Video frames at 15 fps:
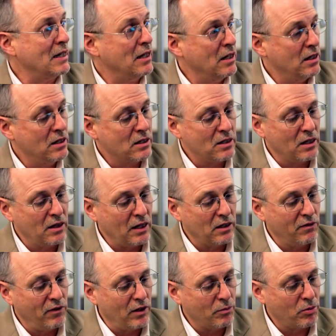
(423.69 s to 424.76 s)
D Es that that
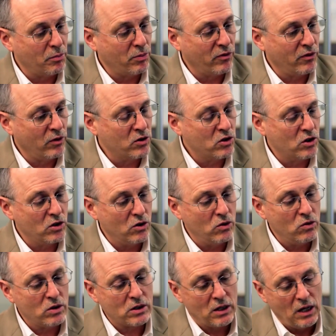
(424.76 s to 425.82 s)
developer prefers to
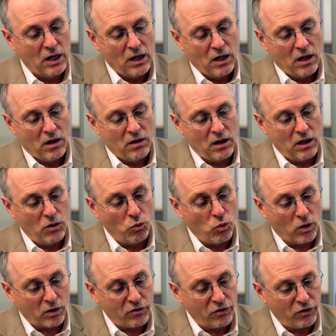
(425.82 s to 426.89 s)
use, the
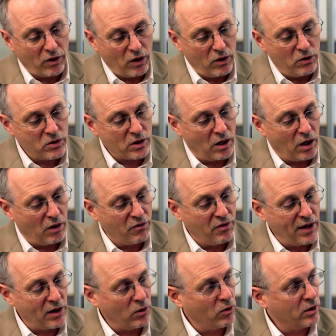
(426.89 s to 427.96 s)
workflows of
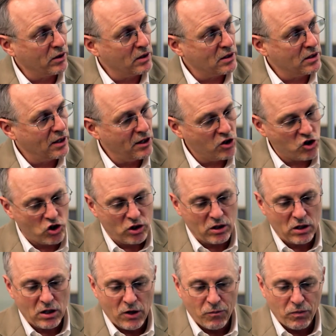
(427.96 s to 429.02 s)
that
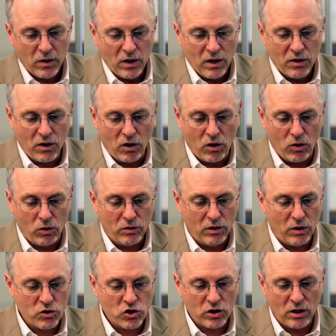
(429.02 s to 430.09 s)
organization, the whole
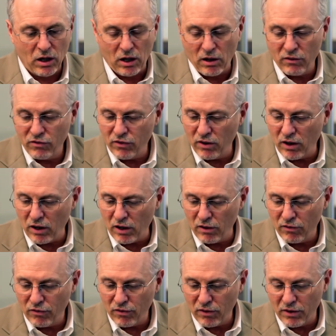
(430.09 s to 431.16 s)
notion of,
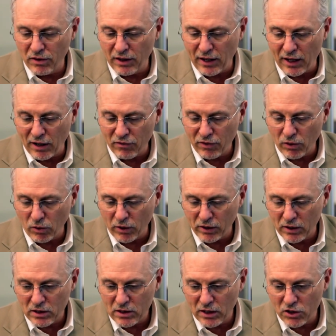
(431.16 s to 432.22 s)
of that every
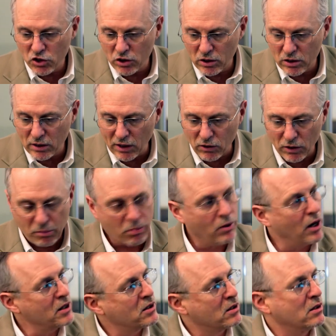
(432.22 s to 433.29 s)
organization's not only
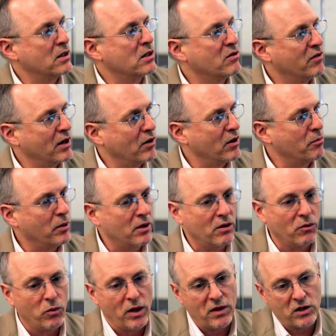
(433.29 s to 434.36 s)
processes vary, but
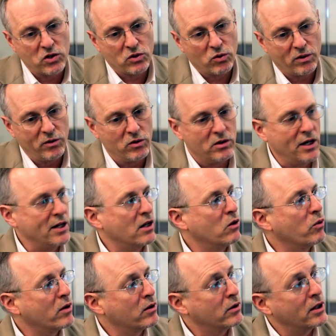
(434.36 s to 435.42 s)
the way they store their data and
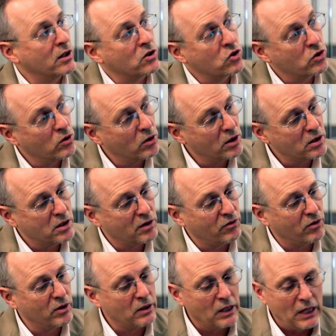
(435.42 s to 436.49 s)
where the data is stored is
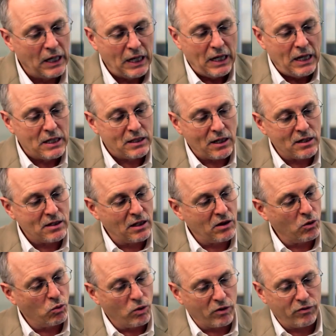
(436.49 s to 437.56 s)
different, says that
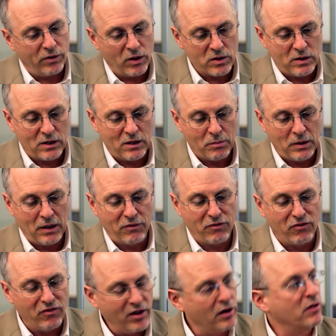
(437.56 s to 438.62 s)
the workflows need to be
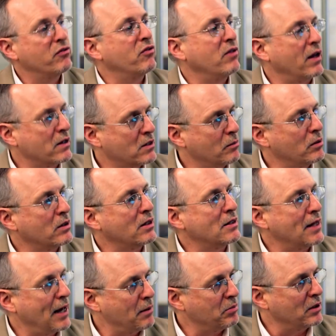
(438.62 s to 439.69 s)
very flexible and
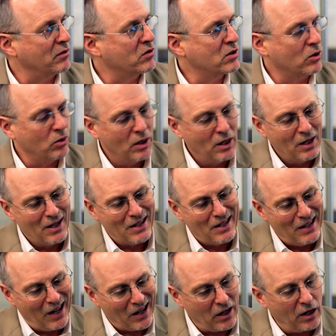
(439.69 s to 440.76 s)
adaptive. So
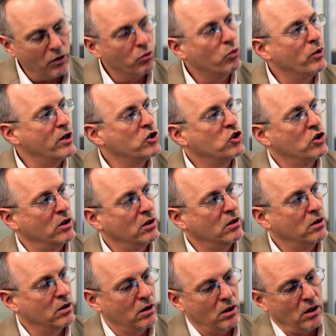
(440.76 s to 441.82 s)
not a rigid
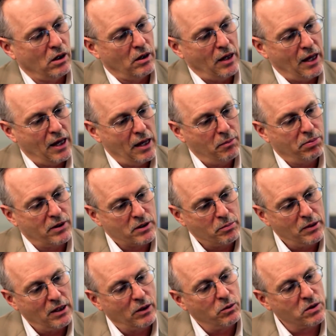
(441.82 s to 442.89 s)
uh, A plus
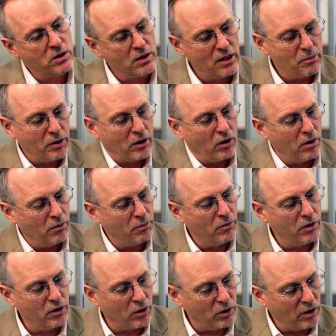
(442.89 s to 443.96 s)
B equals C, but
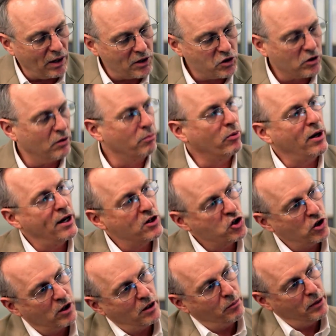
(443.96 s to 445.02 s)
you know, logical
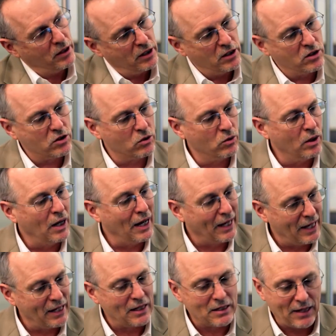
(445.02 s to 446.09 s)
branching, the ability to,
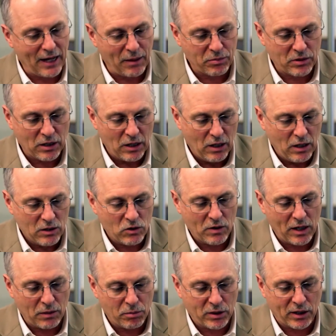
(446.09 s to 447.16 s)
again, adapt to
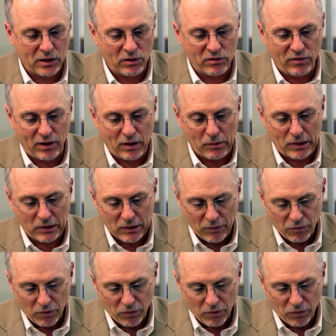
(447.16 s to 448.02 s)
that particular environment.